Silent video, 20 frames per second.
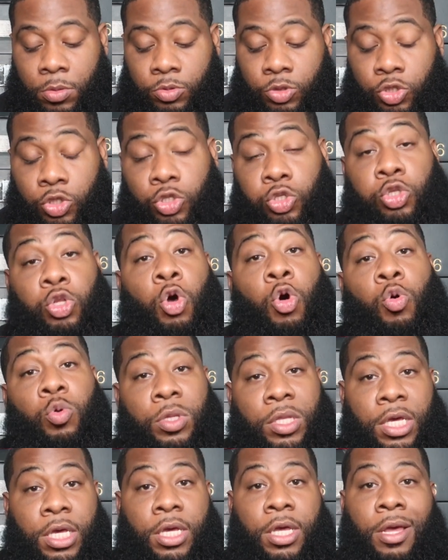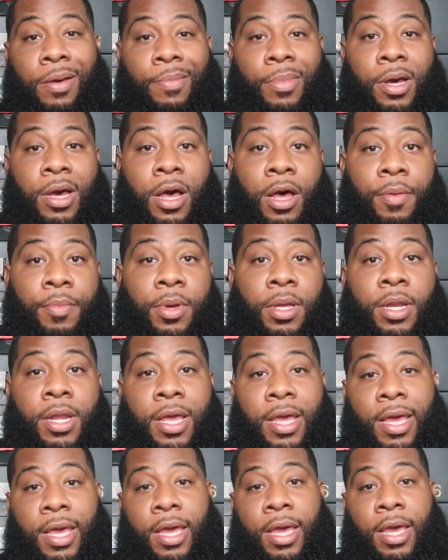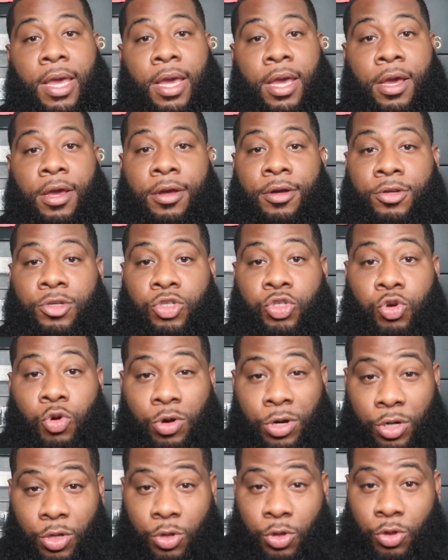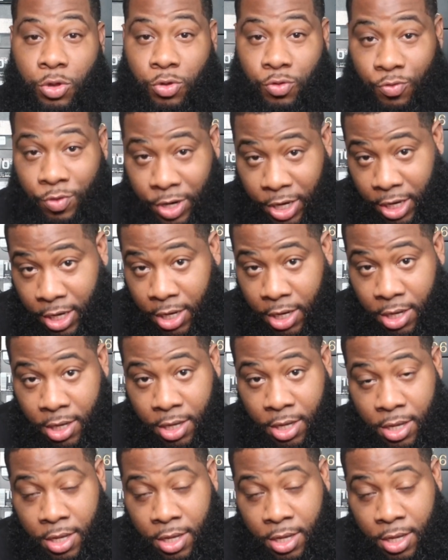Slowly I'm becoming a Jordan 3.